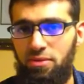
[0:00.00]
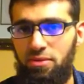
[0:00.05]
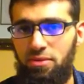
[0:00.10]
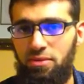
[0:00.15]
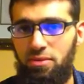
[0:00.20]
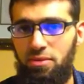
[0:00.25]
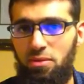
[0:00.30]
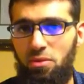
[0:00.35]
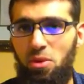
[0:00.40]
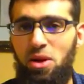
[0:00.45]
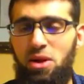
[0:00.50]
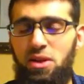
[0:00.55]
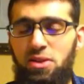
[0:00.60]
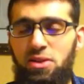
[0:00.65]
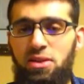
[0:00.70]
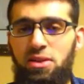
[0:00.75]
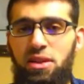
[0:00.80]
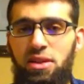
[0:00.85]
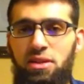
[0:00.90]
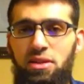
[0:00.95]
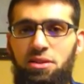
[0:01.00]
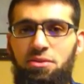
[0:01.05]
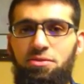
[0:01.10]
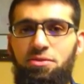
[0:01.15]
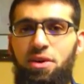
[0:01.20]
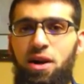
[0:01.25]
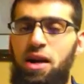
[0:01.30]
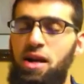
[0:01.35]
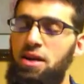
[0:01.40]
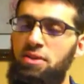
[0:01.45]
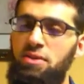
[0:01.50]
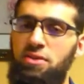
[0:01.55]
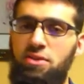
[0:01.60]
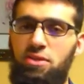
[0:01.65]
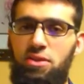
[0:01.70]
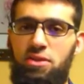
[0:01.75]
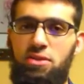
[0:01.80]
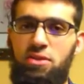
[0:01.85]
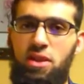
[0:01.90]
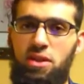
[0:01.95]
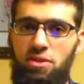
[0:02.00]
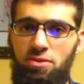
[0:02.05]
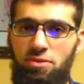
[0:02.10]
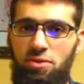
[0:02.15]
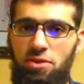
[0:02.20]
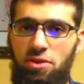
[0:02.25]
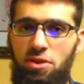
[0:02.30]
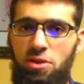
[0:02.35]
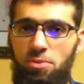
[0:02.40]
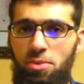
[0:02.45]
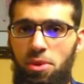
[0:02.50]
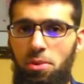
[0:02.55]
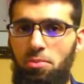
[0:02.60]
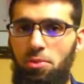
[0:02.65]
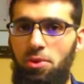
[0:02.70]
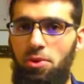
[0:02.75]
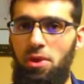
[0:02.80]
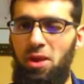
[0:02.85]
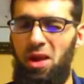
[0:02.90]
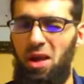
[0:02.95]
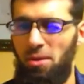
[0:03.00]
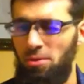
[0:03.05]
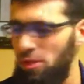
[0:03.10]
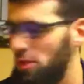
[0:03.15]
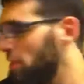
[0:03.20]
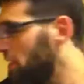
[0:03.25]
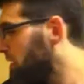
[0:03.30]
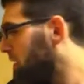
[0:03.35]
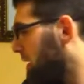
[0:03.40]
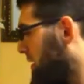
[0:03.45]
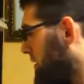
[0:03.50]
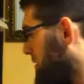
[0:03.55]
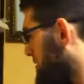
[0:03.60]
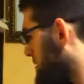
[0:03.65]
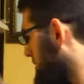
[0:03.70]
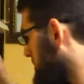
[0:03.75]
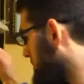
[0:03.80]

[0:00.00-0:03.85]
What is it that defines success for these people? I'm just going to take a sip of